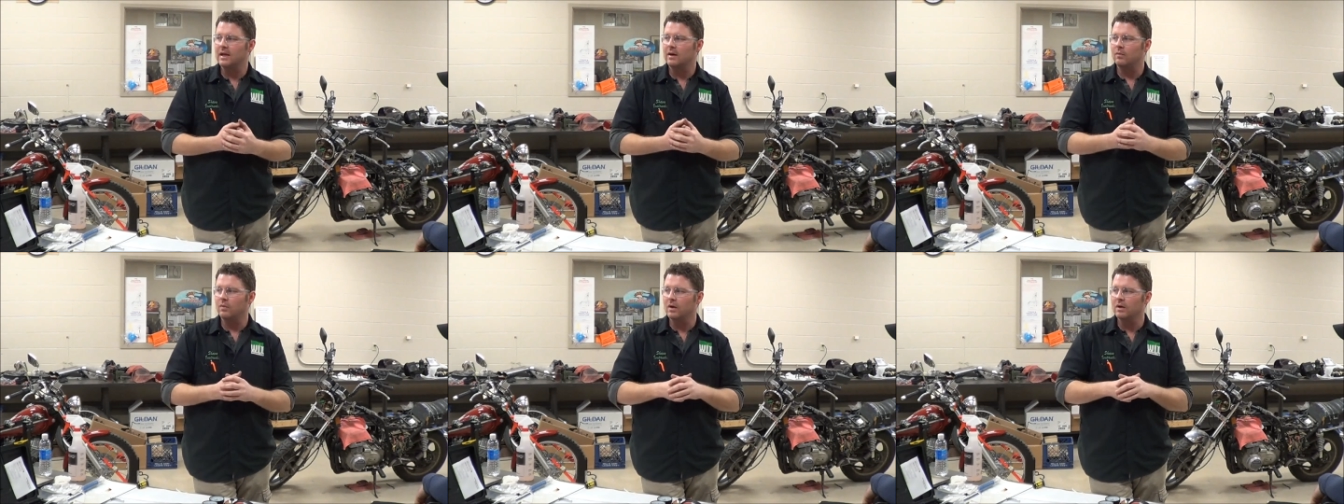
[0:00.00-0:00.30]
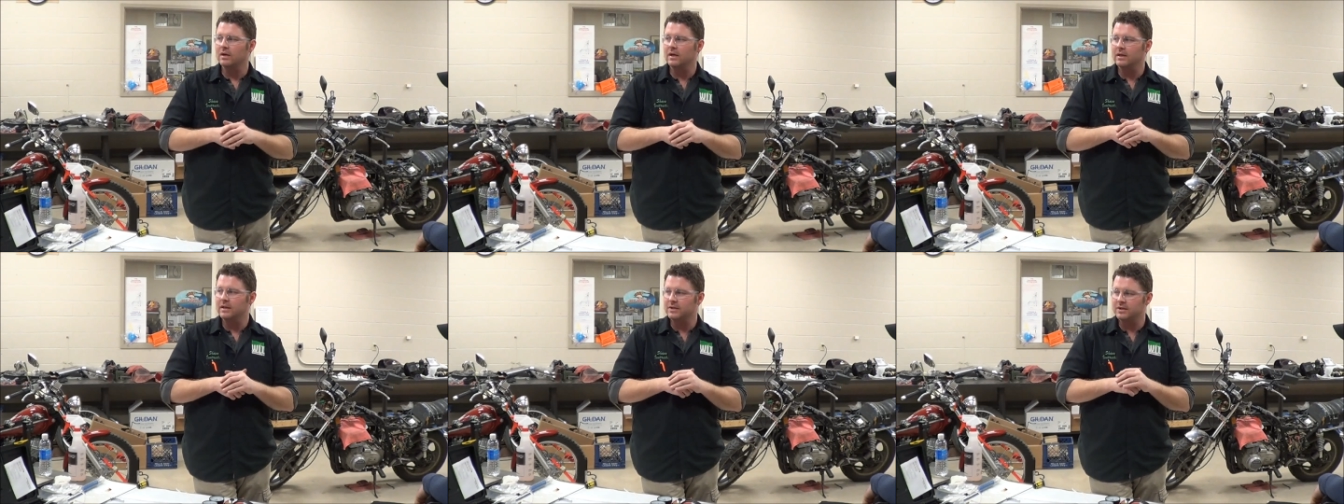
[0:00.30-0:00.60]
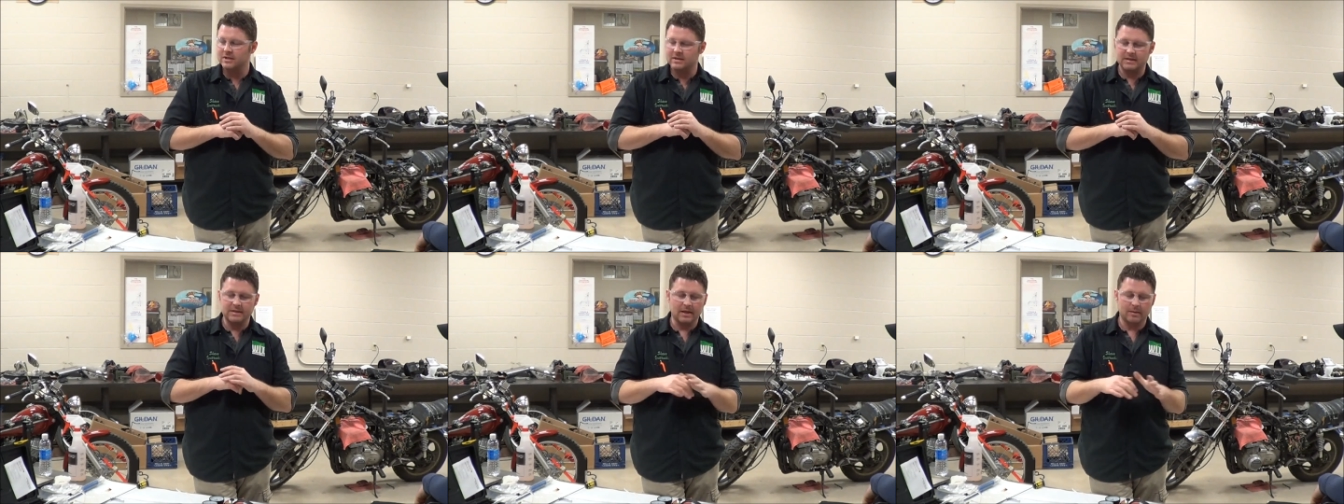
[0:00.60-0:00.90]
that we're going to
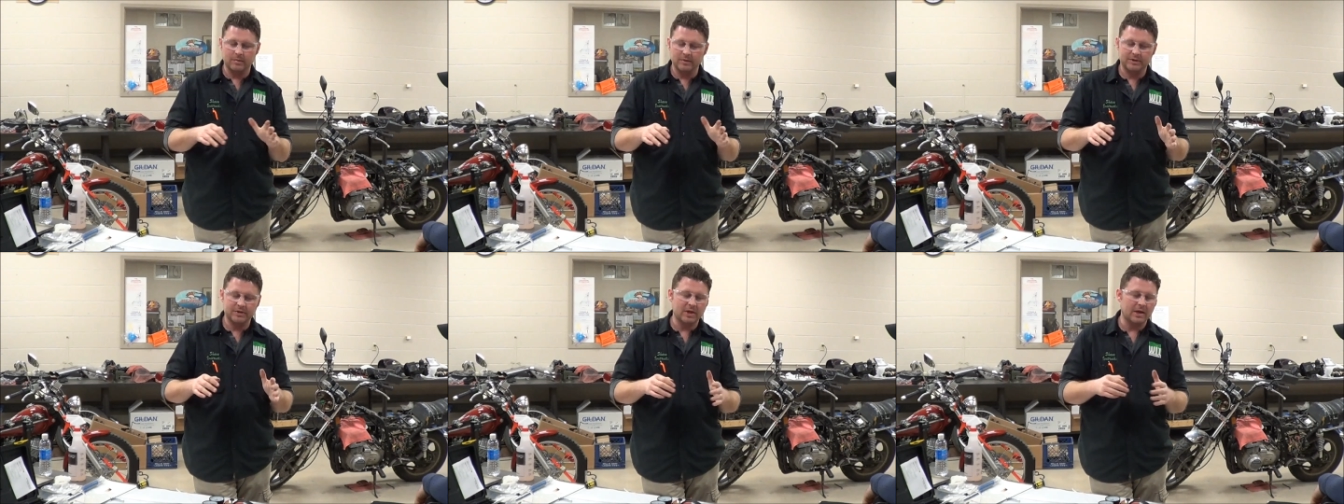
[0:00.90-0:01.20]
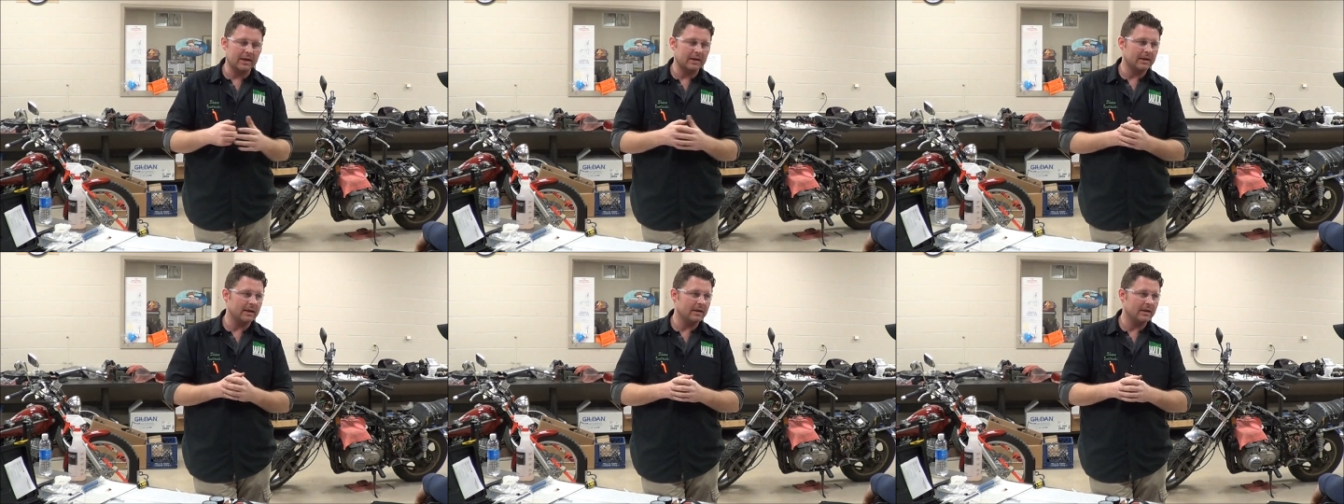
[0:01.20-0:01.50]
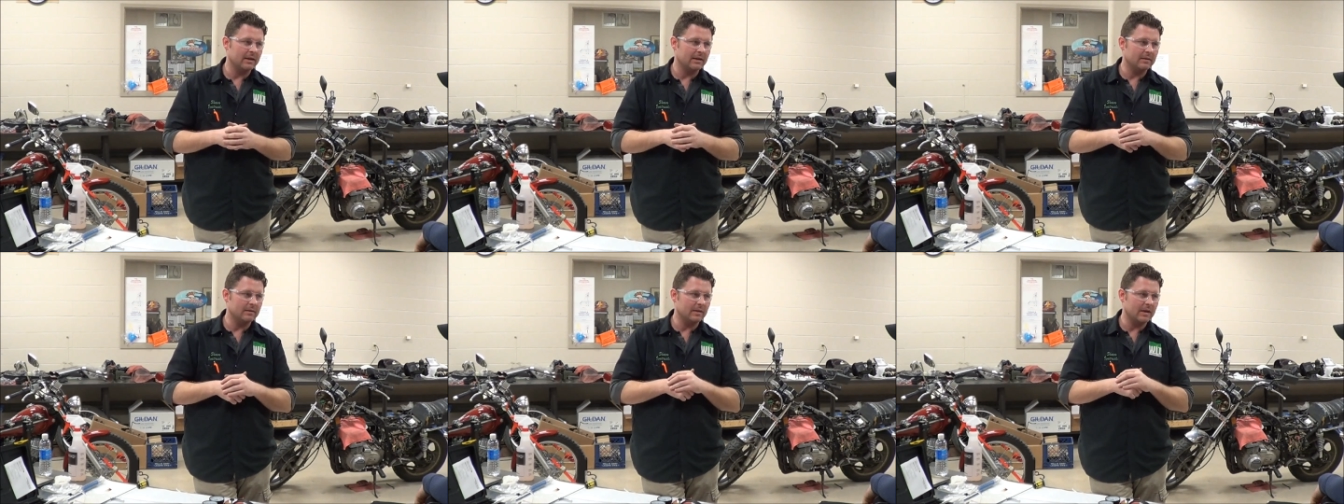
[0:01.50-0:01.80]
just double check
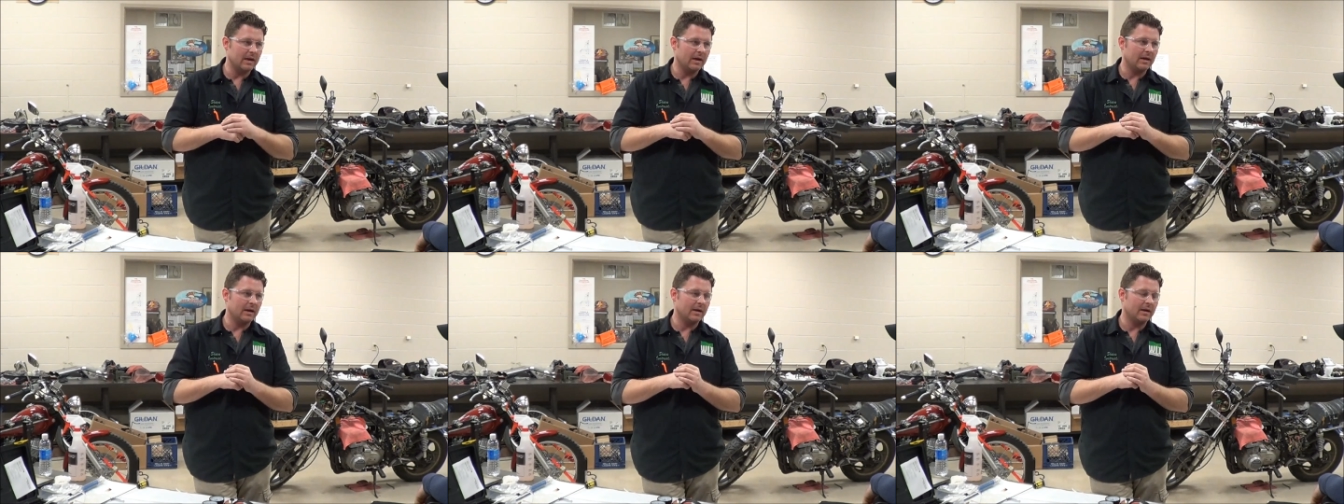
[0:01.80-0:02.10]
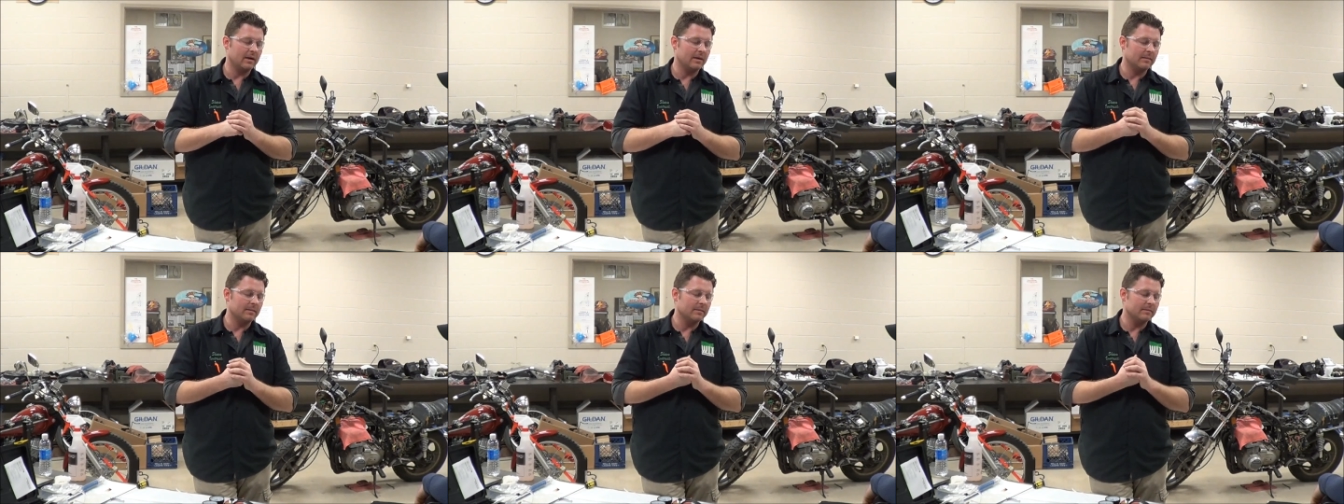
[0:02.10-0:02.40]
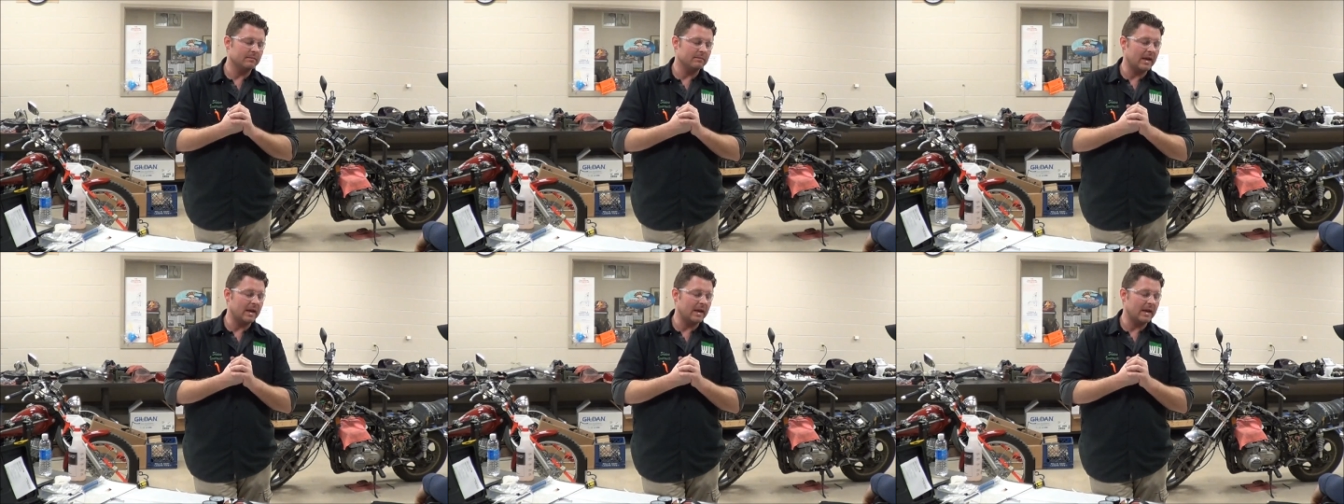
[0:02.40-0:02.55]
it and uh,